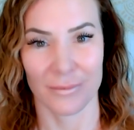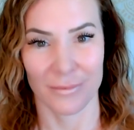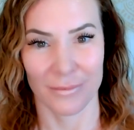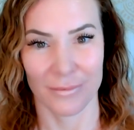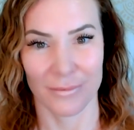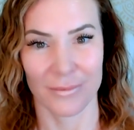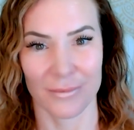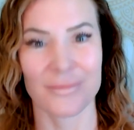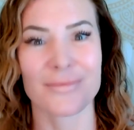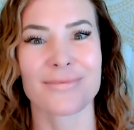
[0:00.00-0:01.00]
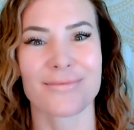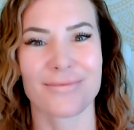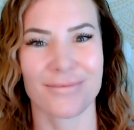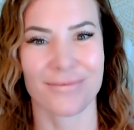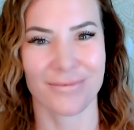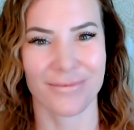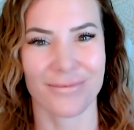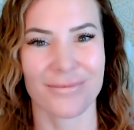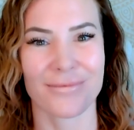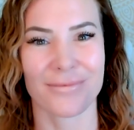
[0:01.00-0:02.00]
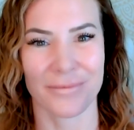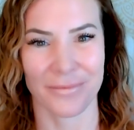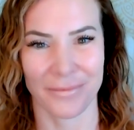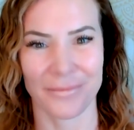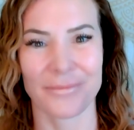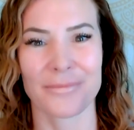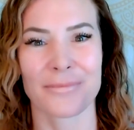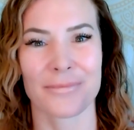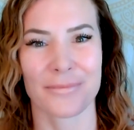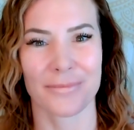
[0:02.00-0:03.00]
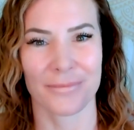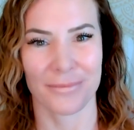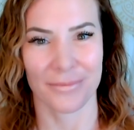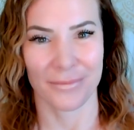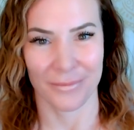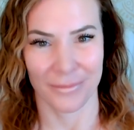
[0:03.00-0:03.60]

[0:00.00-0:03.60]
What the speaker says: This person isn't speaking.